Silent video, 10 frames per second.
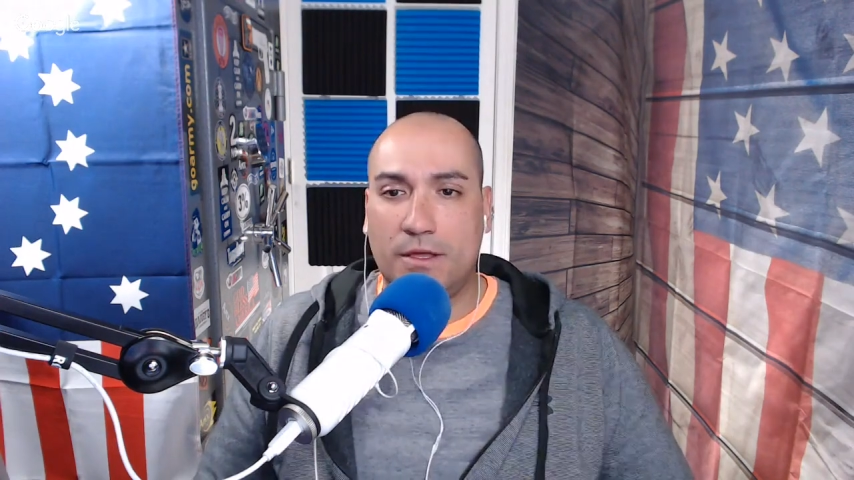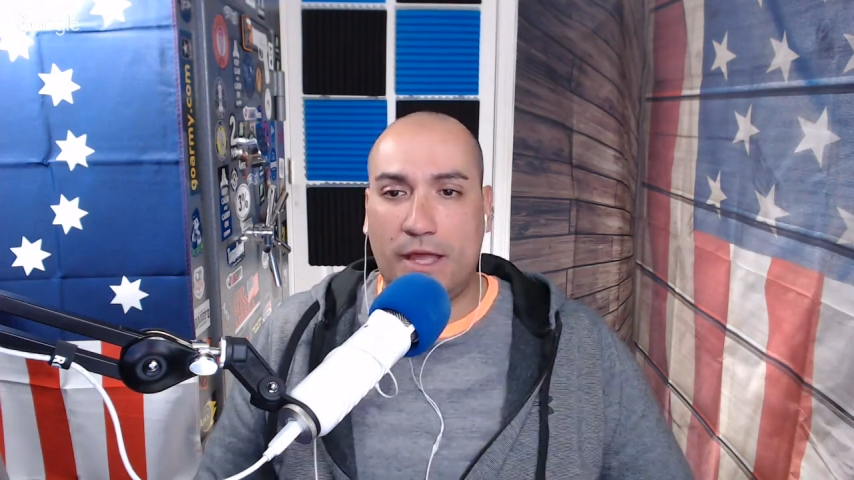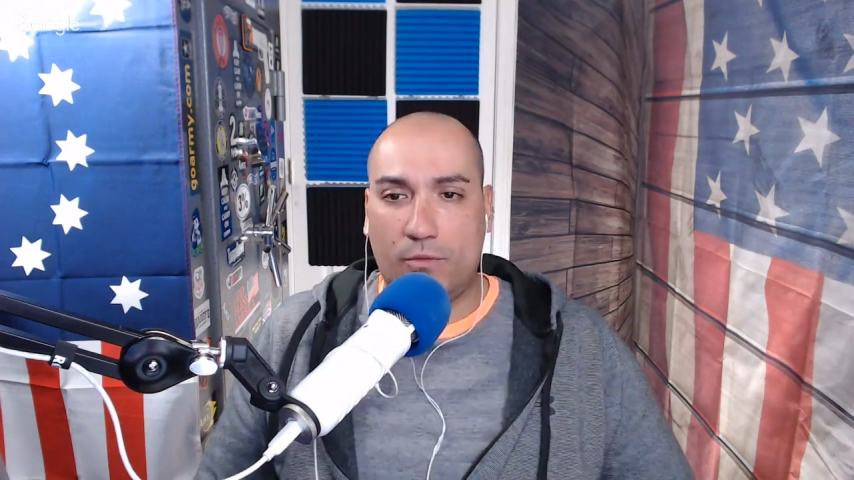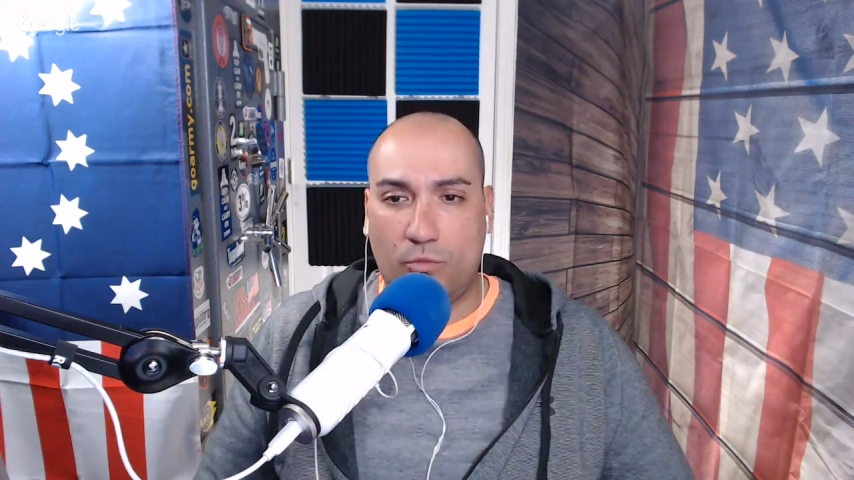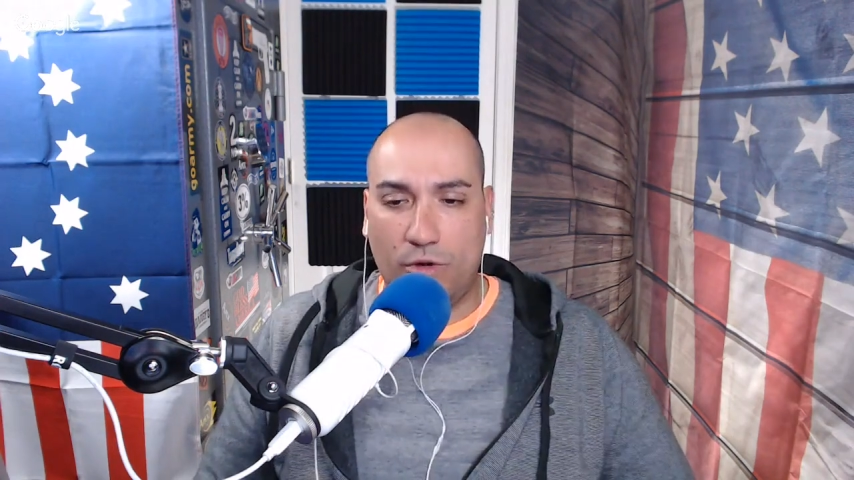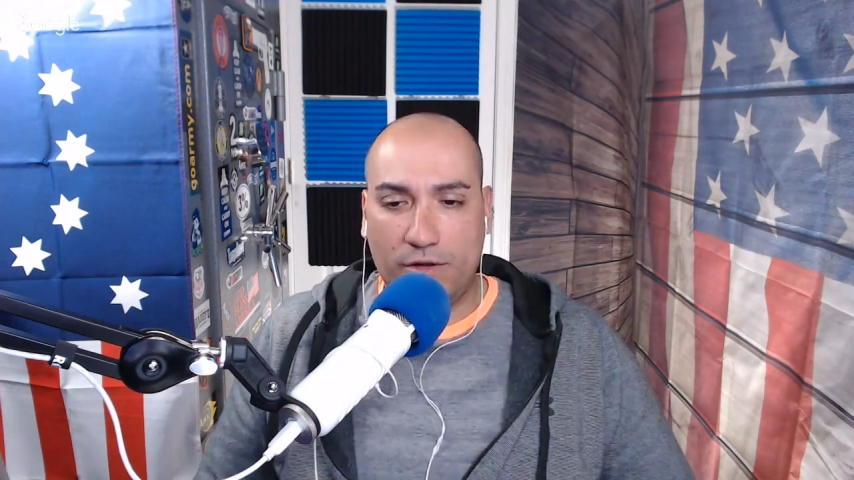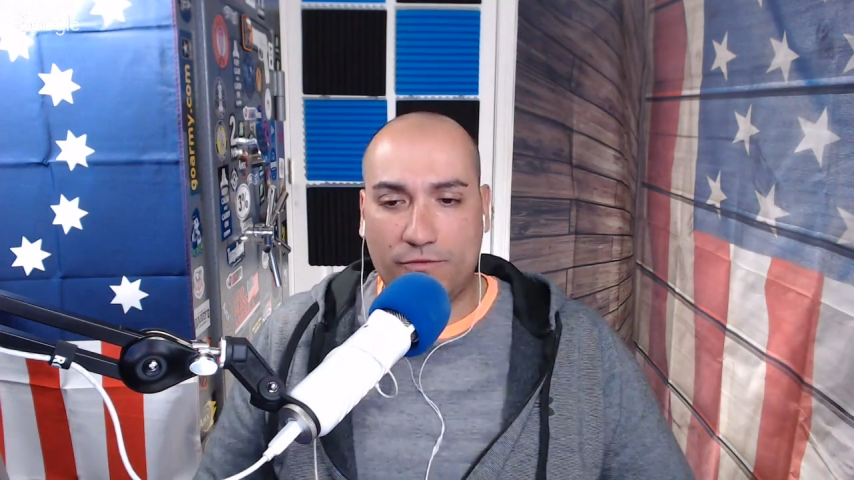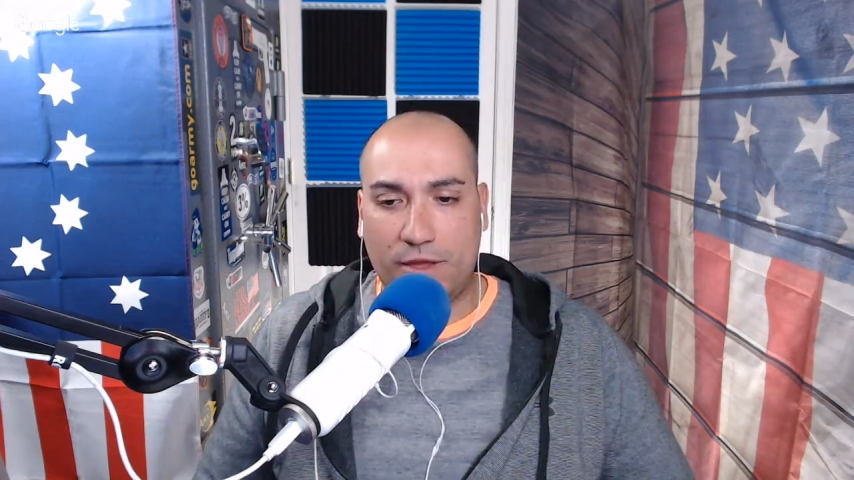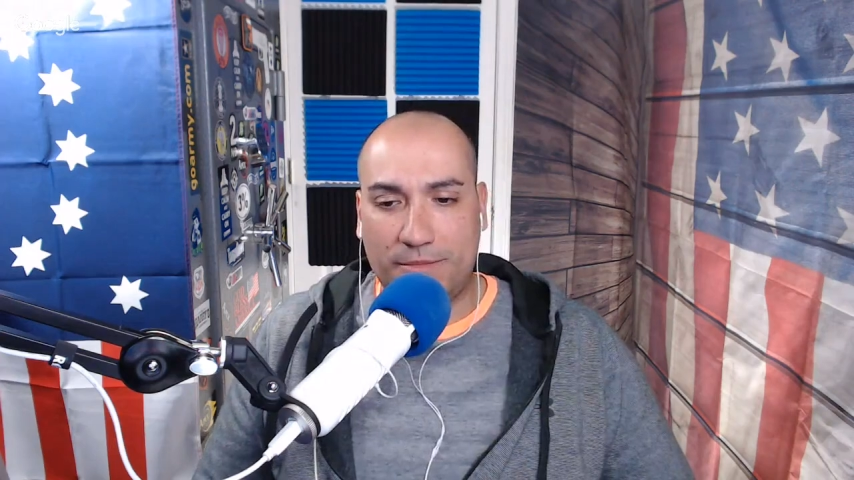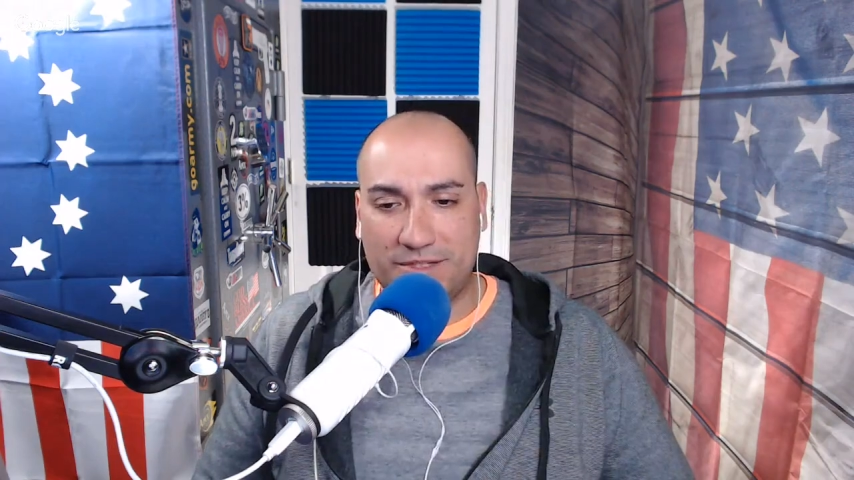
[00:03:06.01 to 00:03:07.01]
And one
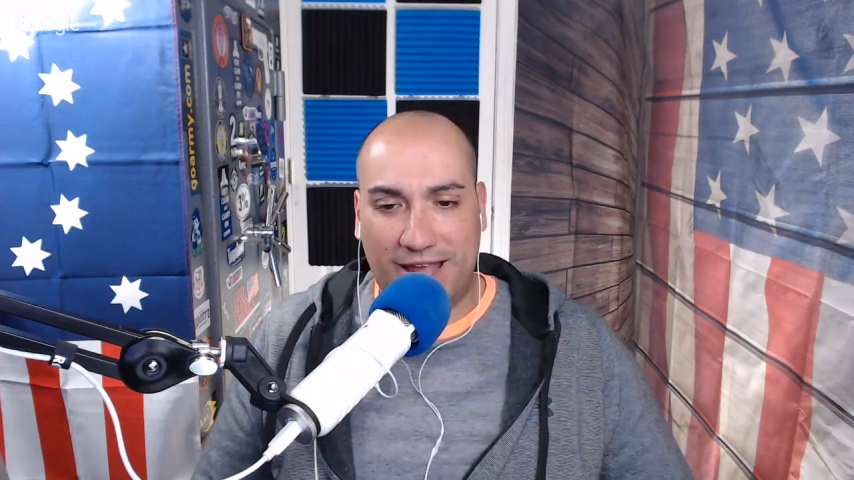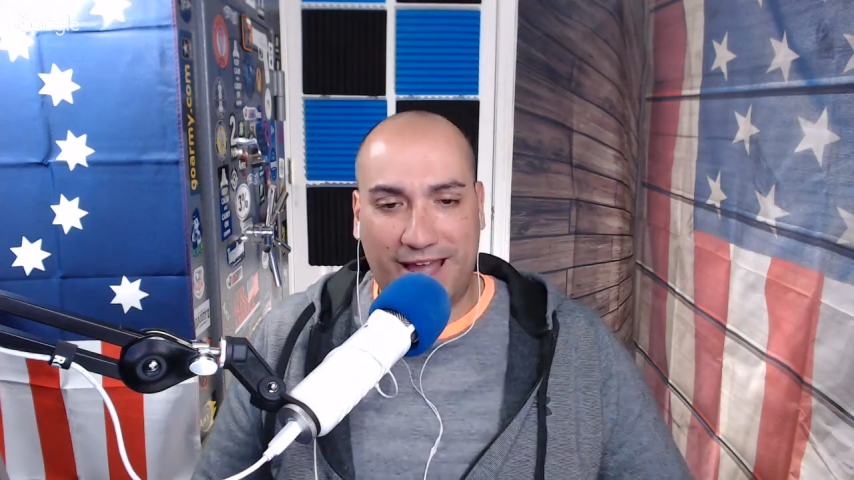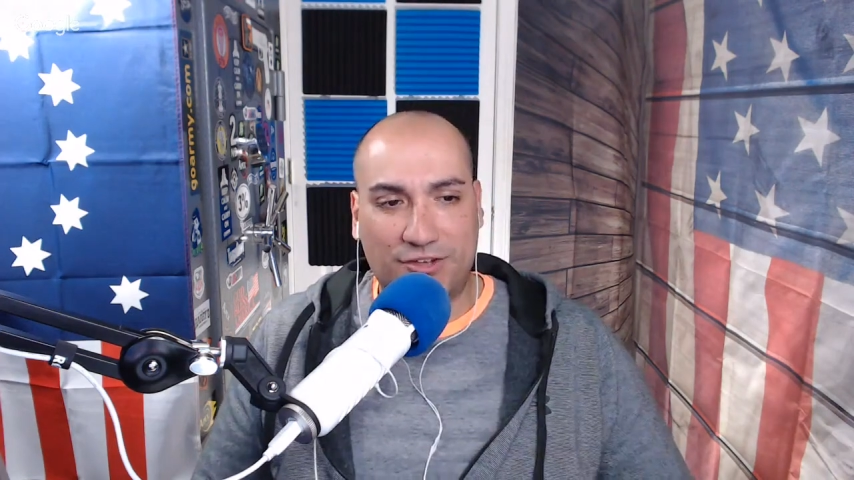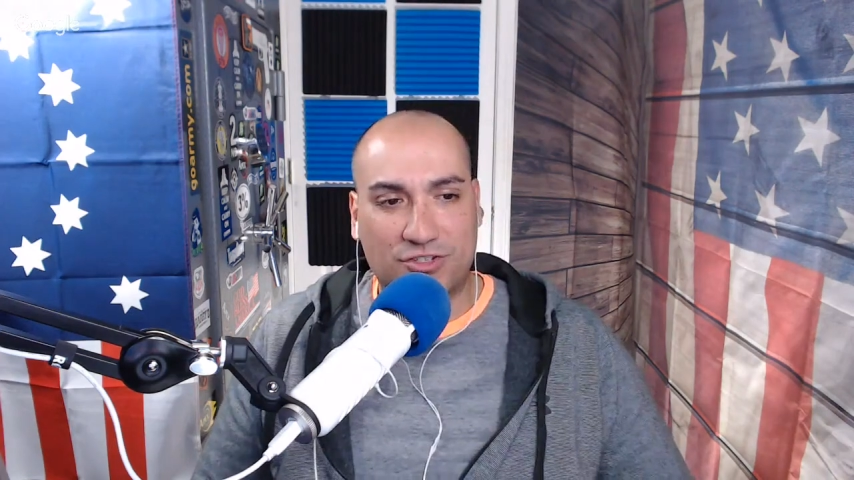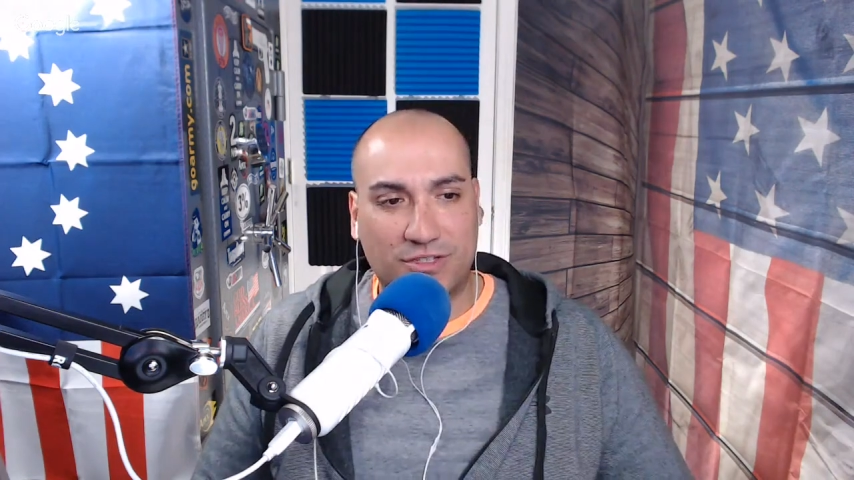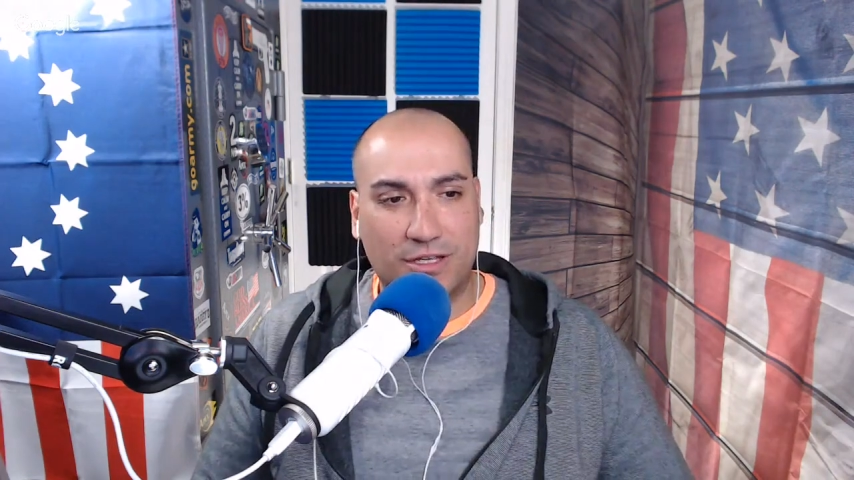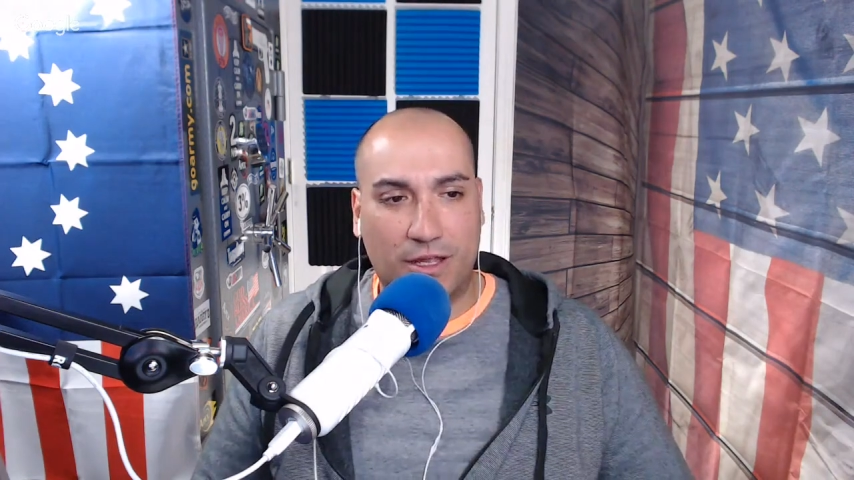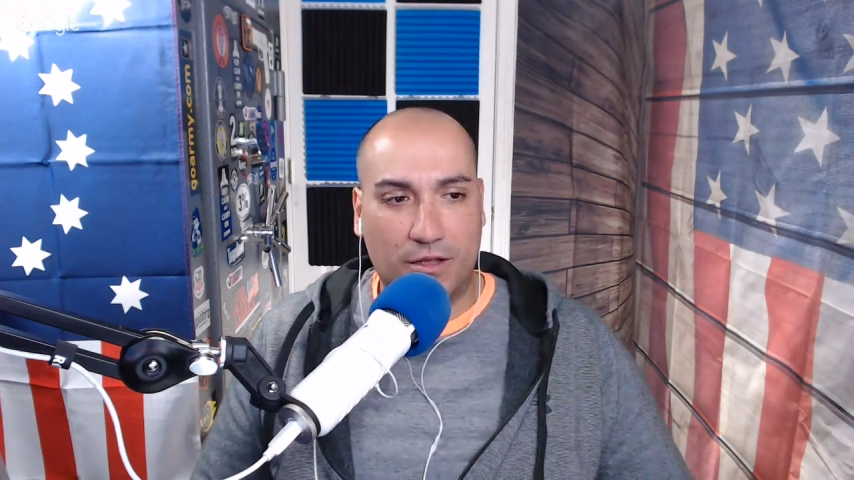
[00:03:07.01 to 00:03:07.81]
of them is actually